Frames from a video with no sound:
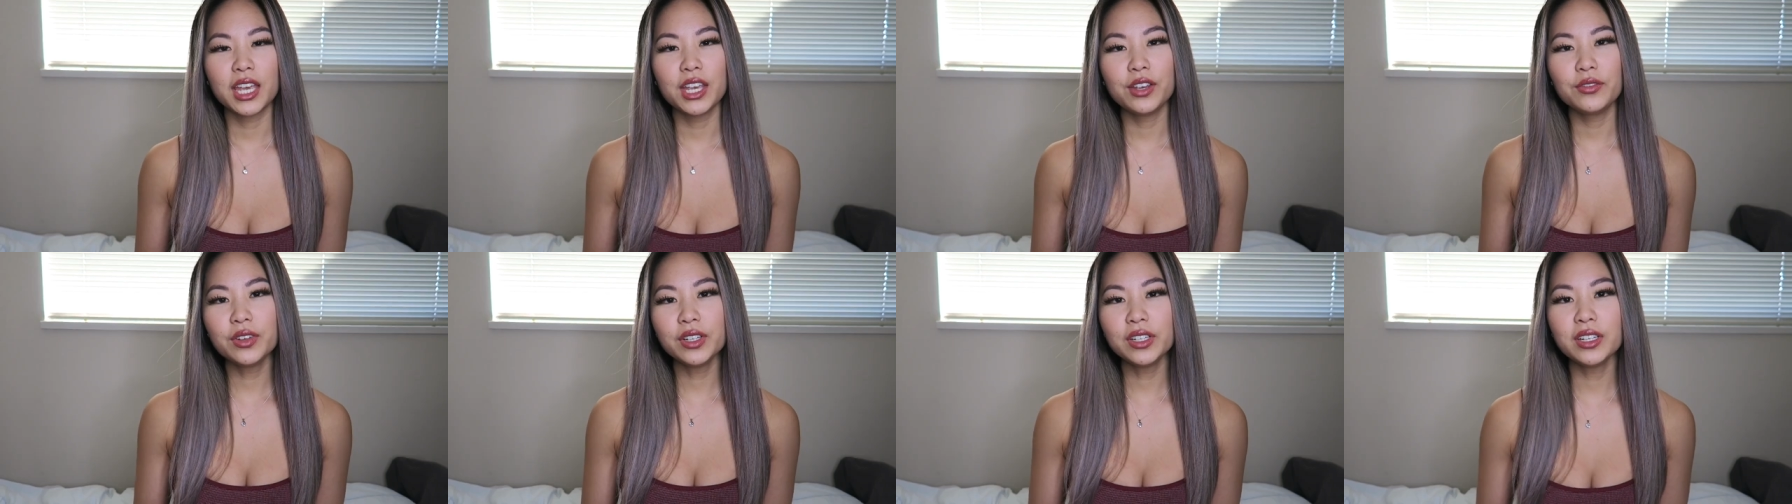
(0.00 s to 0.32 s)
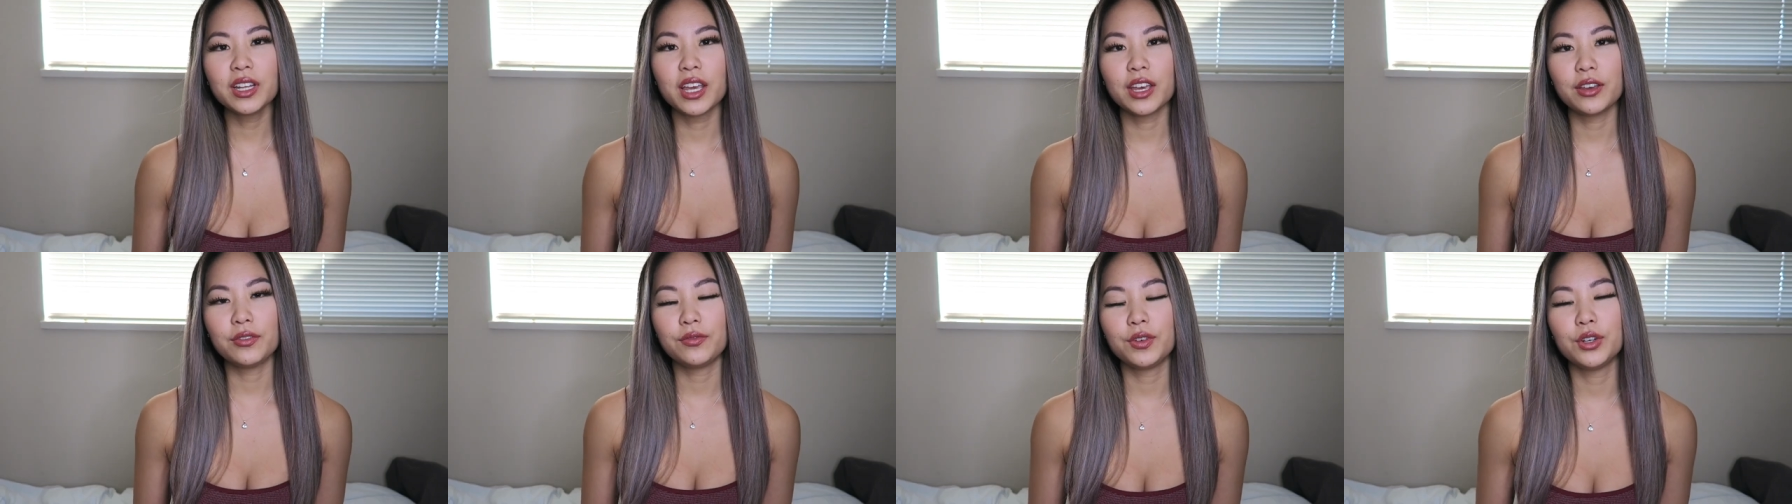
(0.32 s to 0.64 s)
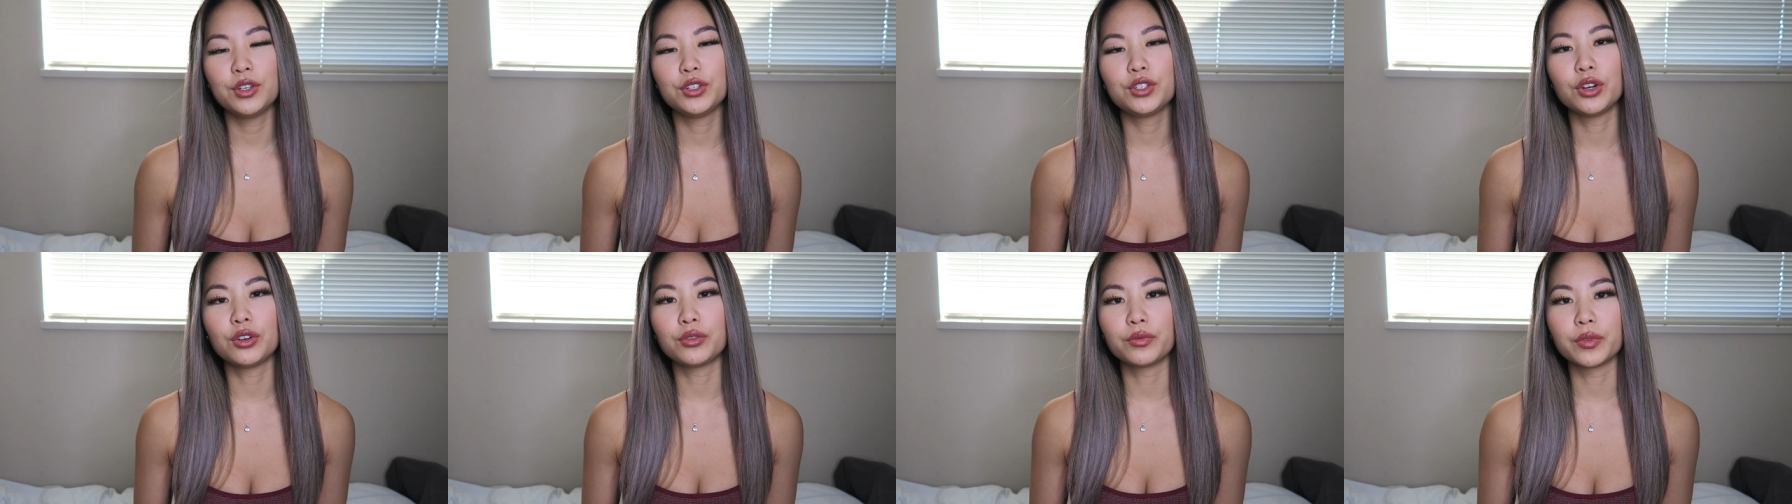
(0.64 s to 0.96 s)
Even if
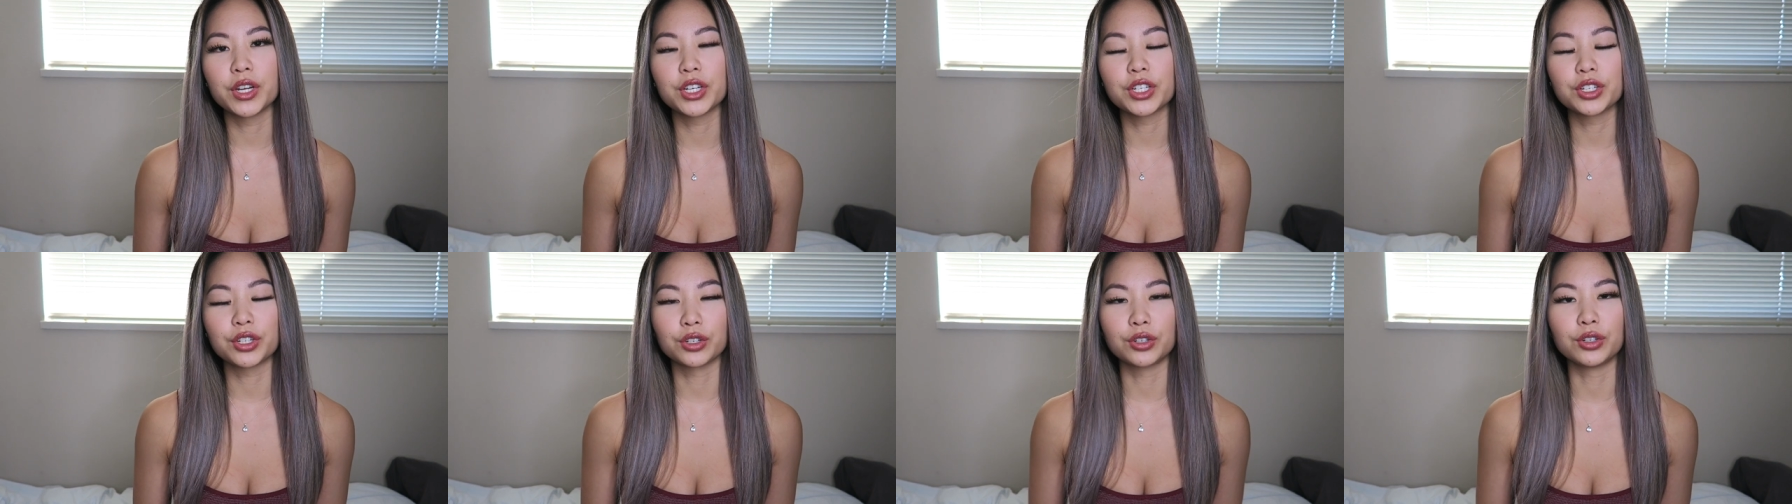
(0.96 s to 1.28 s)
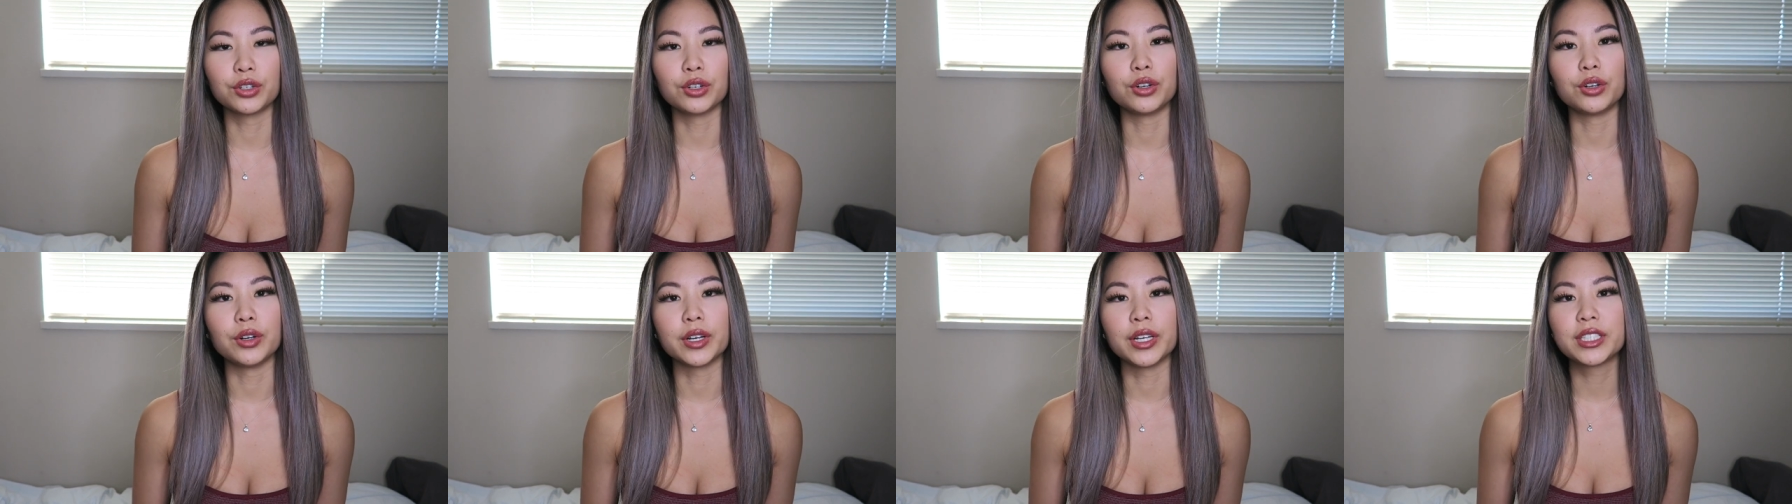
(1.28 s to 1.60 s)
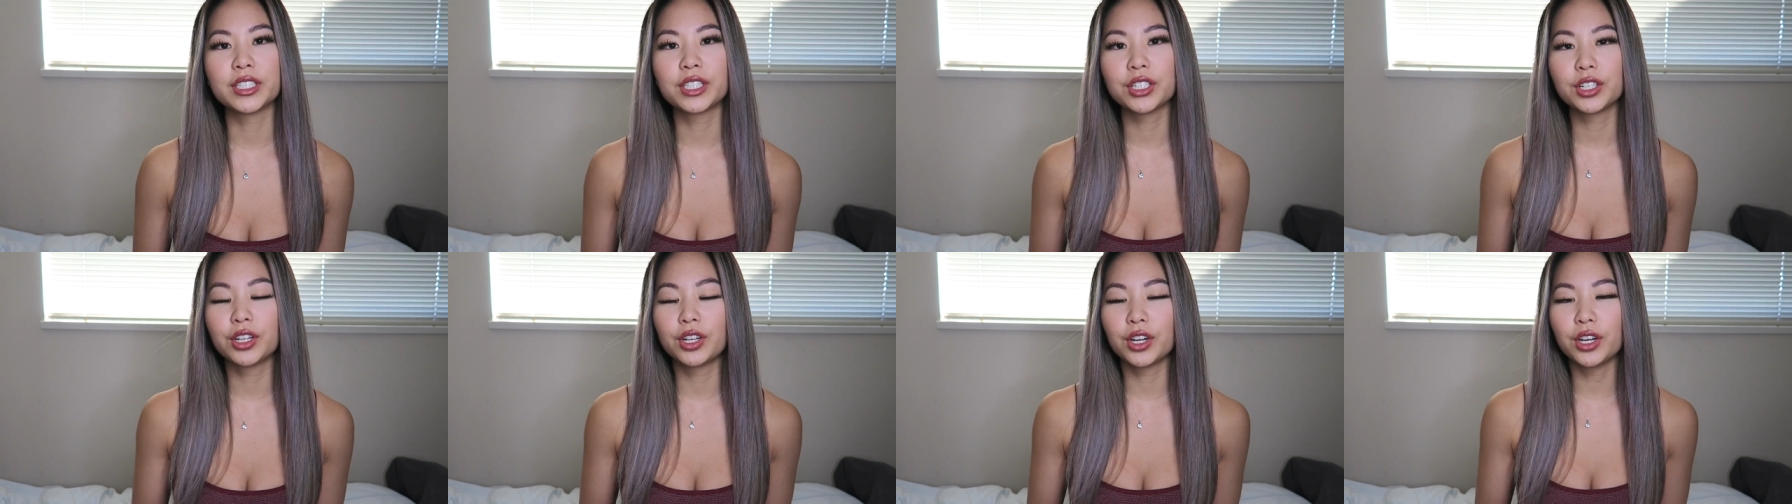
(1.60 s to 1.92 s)
you don't reach your goal,
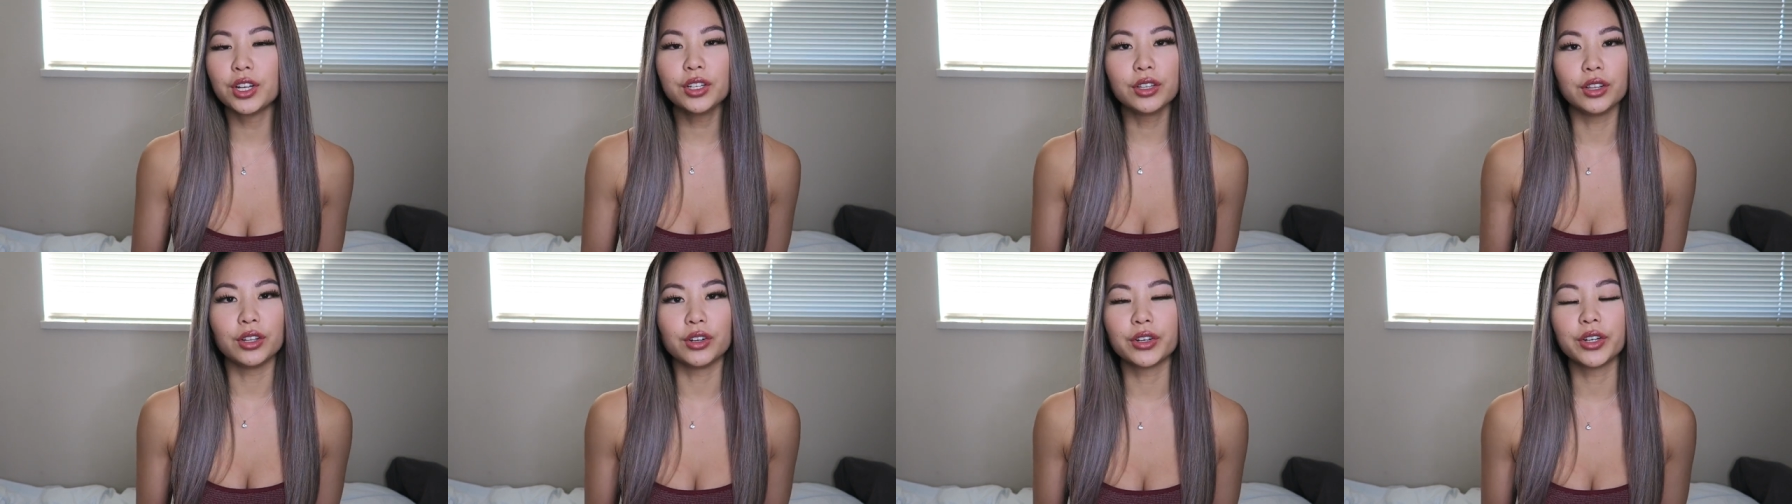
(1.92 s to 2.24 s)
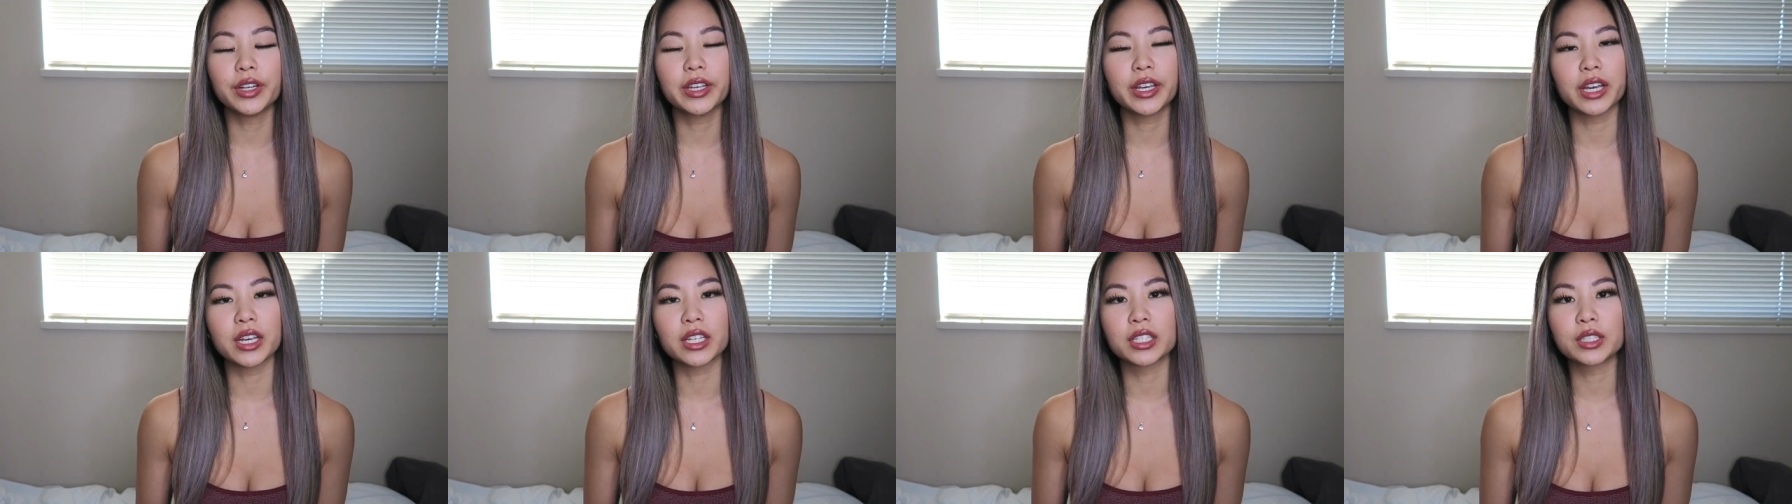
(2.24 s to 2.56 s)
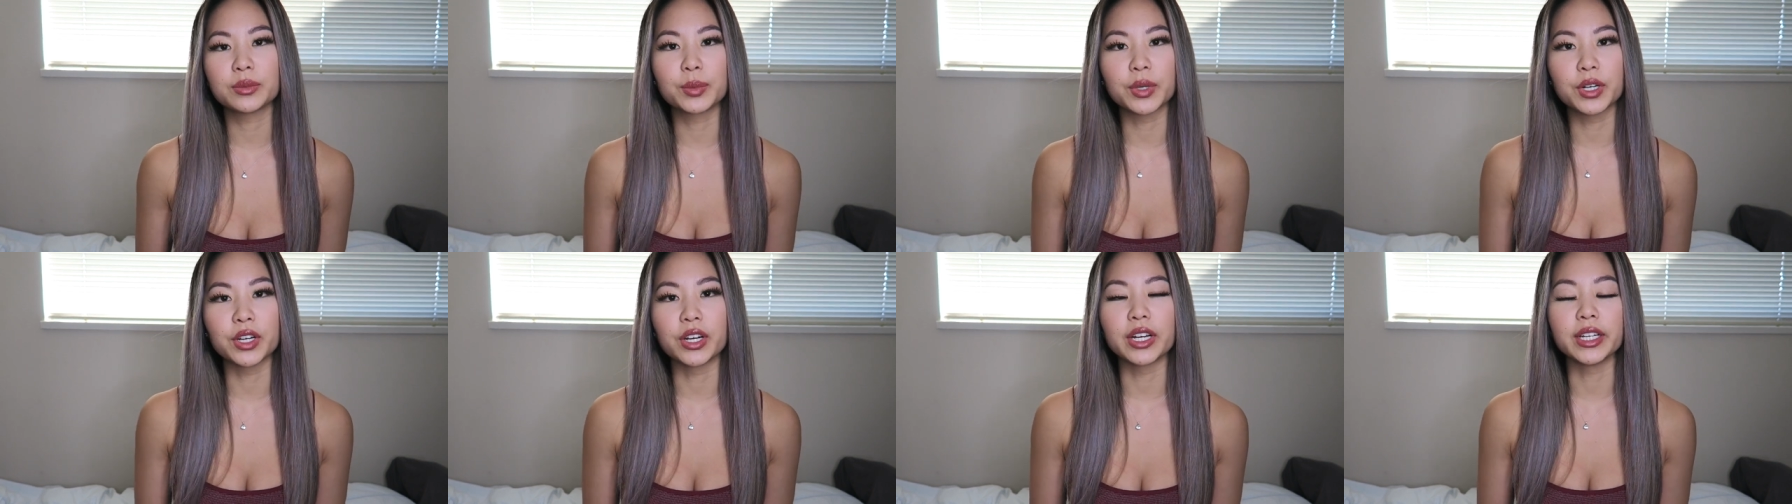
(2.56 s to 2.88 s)
it's a good learning
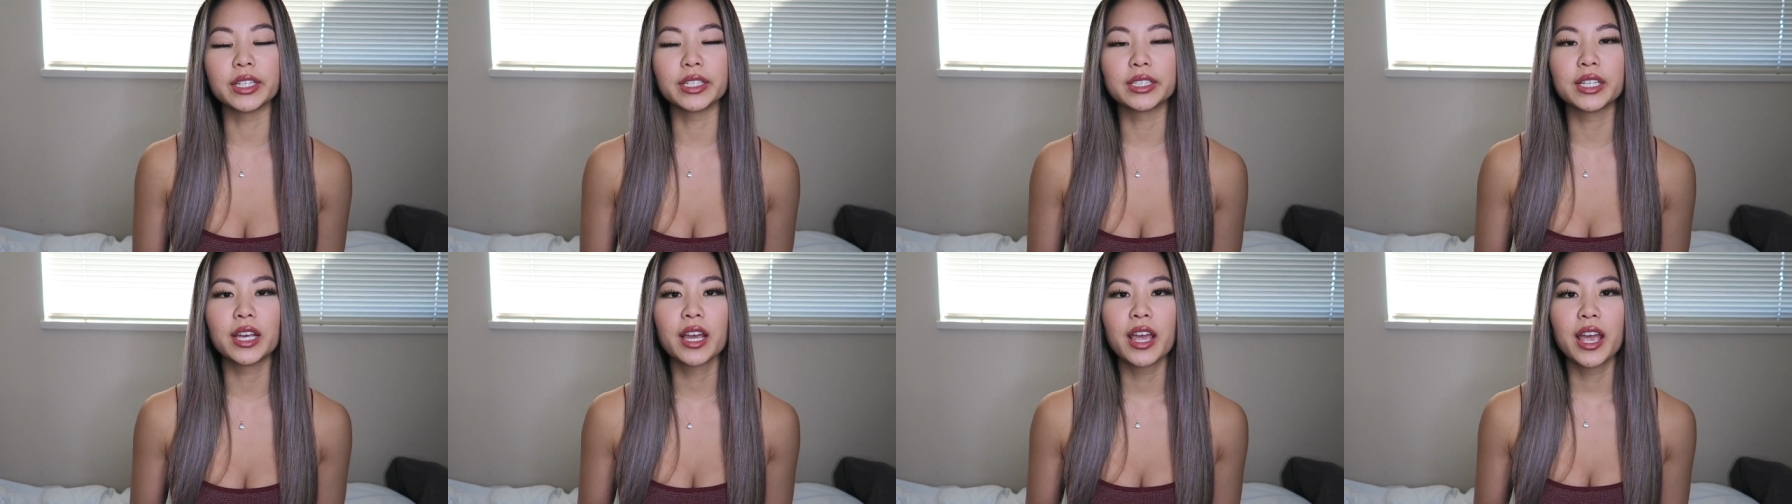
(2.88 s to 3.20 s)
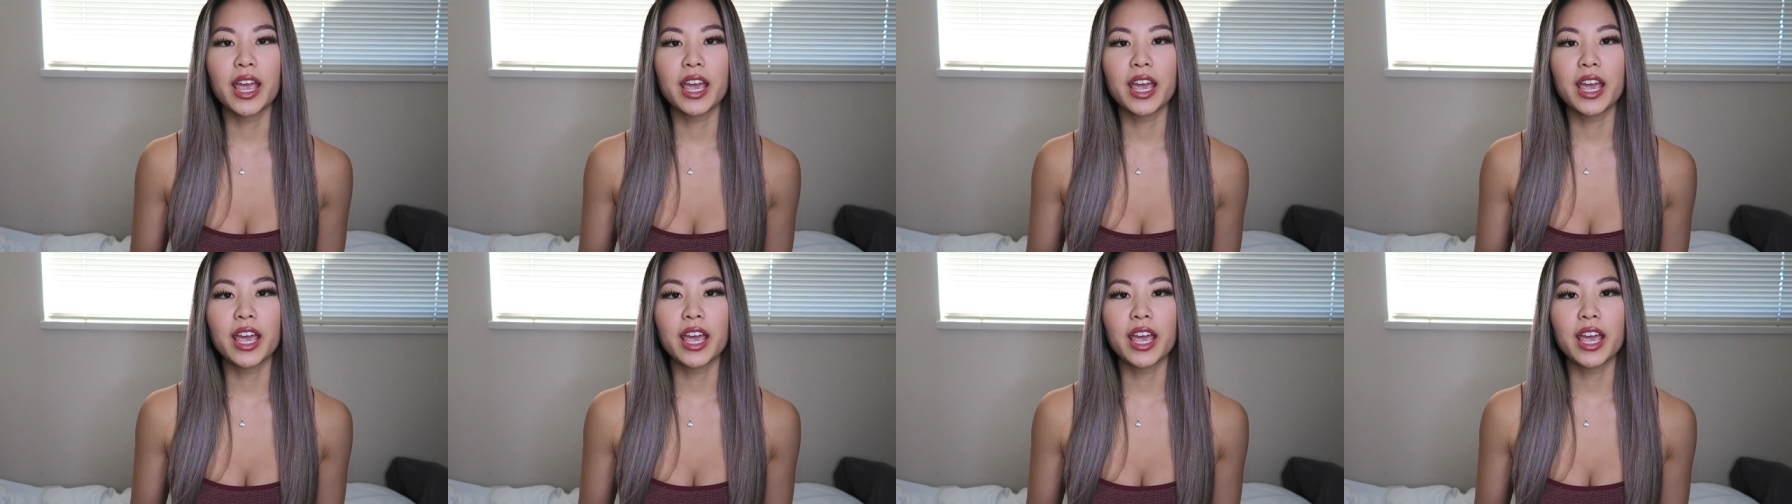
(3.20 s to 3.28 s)
experience